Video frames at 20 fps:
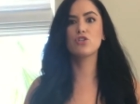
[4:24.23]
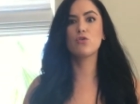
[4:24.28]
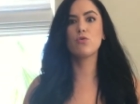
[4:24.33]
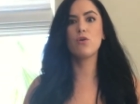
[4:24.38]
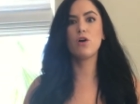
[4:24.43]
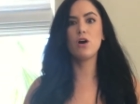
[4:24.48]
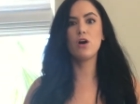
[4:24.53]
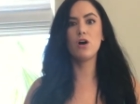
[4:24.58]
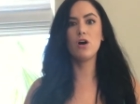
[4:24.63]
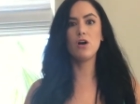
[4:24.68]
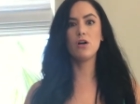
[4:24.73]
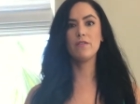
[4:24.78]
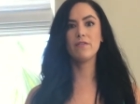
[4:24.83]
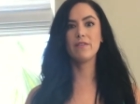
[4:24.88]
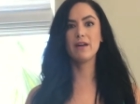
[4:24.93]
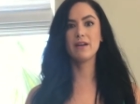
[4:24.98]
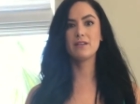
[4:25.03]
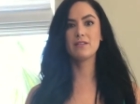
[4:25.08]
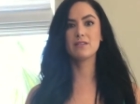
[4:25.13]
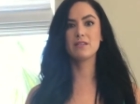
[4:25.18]
So all
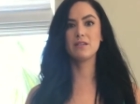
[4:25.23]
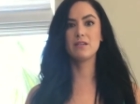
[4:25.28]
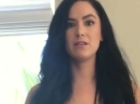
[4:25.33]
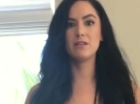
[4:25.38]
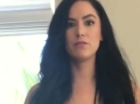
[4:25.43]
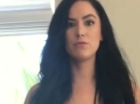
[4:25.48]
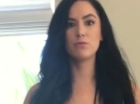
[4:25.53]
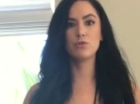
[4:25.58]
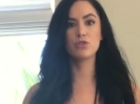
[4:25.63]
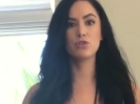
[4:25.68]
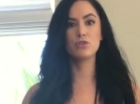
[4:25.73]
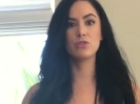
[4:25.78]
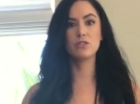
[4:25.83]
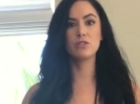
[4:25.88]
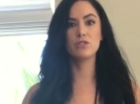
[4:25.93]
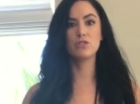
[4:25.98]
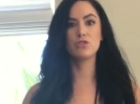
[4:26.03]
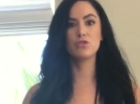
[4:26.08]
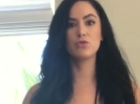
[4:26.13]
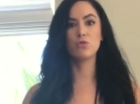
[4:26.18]
that is gonna result
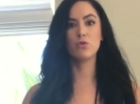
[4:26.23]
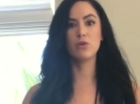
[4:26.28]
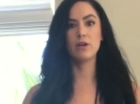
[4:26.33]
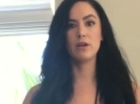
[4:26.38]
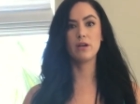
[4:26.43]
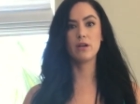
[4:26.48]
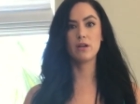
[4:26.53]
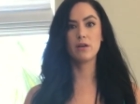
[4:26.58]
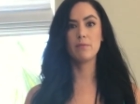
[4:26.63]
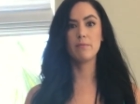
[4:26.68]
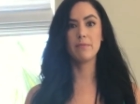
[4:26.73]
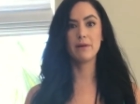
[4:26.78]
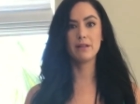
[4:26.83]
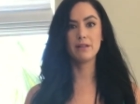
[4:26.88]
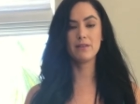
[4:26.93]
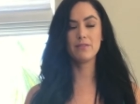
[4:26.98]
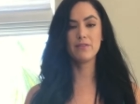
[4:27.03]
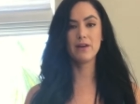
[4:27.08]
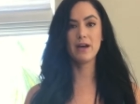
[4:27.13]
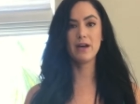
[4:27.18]
in storing
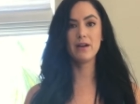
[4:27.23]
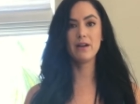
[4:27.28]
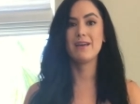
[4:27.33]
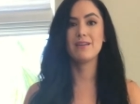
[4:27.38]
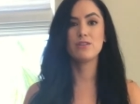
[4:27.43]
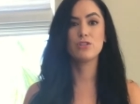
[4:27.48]
belly fat,